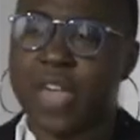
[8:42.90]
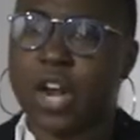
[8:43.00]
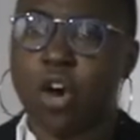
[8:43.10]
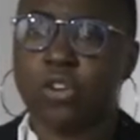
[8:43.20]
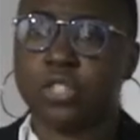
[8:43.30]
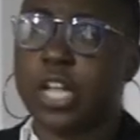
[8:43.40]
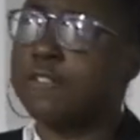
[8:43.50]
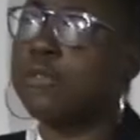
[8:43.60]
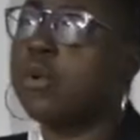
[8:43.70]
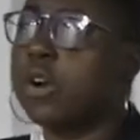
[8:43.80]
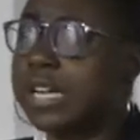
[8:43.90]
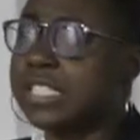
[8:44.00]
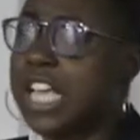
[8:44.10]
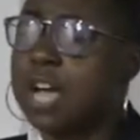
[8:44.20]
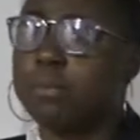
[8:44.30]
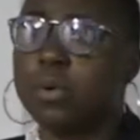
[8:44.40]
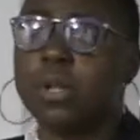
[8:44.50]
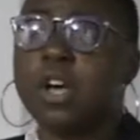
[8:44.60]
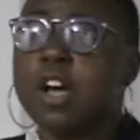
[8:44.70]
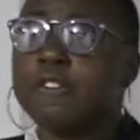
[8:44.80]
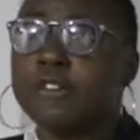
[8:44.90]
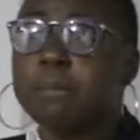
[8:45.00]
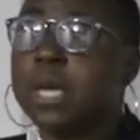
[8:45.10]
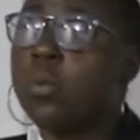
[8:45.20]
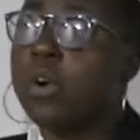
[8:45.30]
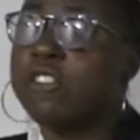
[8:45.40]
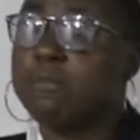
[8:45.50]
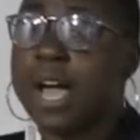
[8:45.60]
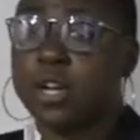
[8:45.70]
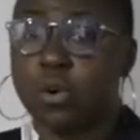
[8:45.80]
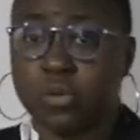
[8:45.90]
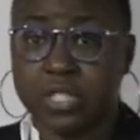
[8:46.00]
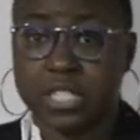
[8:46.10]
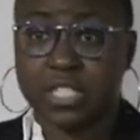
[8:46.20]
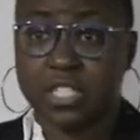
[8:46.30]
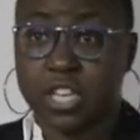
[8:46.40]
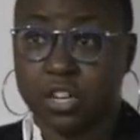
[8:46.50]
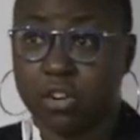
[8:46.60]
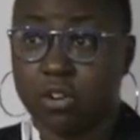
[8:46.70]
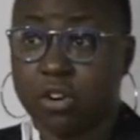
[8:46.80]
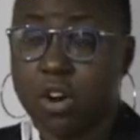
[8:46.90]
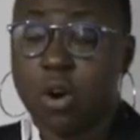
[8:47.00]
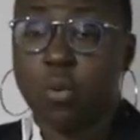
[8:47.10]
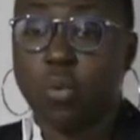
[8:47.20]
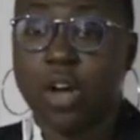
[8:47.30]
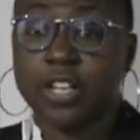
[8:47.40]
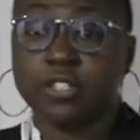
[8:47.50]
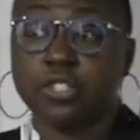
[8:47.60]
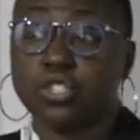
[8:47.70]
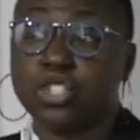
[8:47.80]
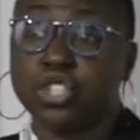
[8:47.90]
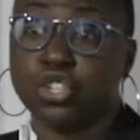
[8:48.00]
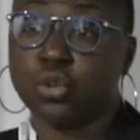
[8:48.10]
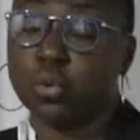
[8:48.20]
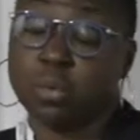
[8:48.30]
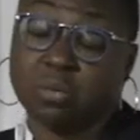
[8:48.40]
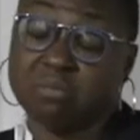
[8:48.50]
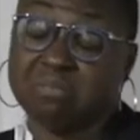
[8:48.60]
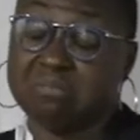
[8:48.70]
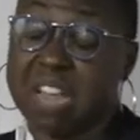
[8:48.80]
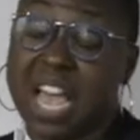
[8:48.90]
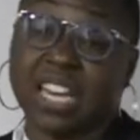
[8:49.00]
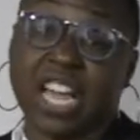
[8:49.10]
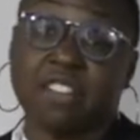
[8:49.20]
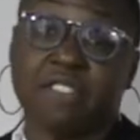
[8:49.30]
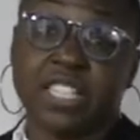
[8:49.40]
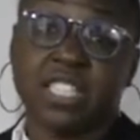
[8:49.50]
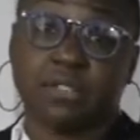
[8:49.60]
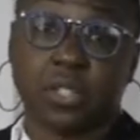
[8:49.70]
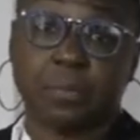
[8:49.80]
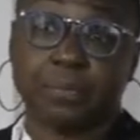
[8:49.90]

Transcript: that also. Like, for example, for me, one of my goals this year was to headline a festival.